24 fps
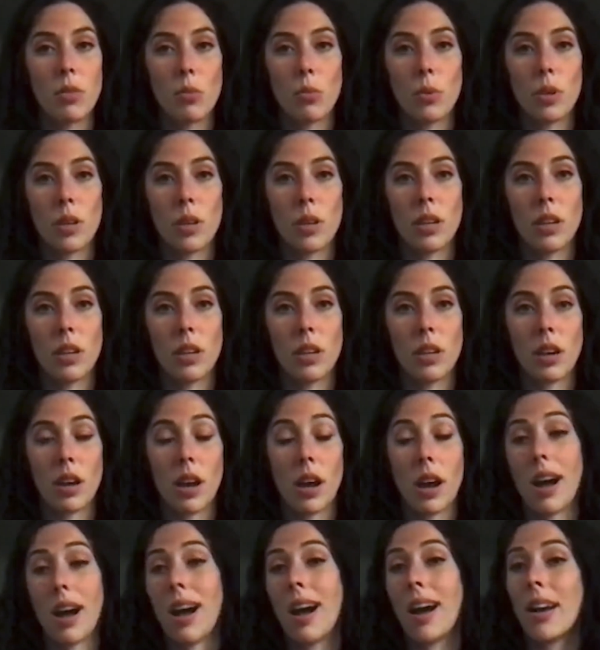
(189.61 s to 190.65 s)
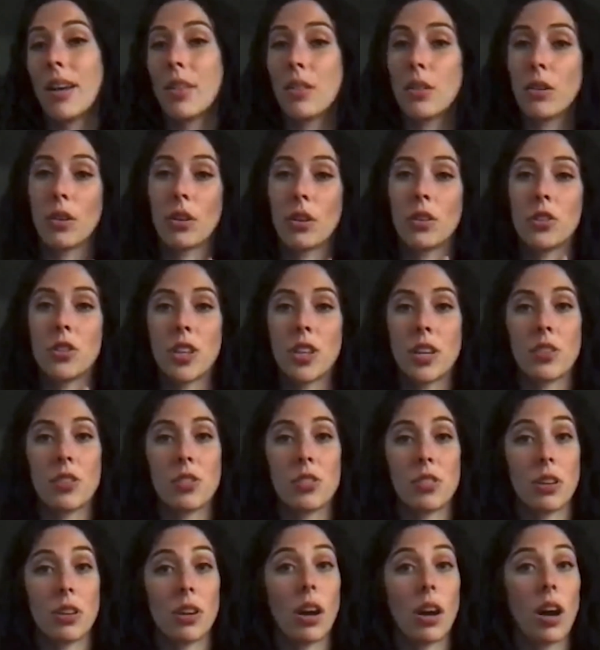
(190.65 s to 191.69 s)
we either change
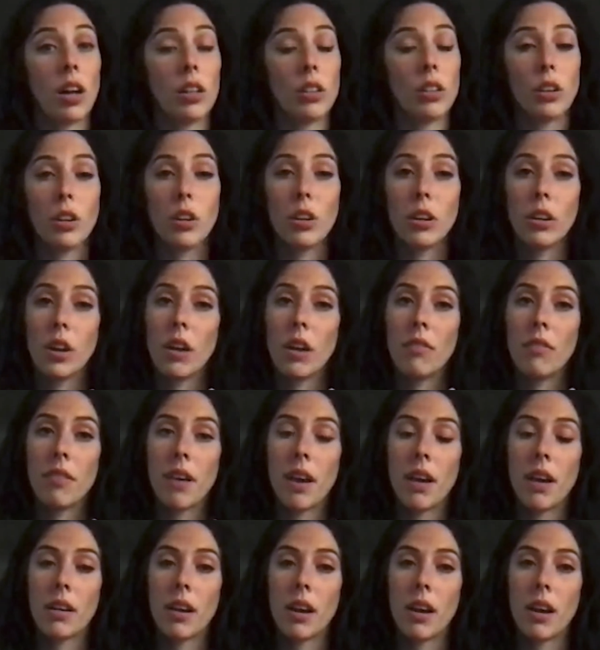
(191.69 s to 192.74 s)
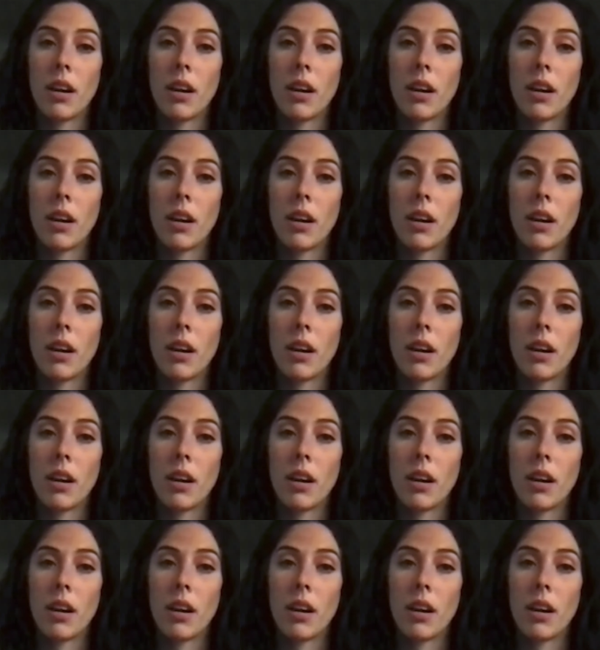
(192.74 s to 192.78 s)
the color of that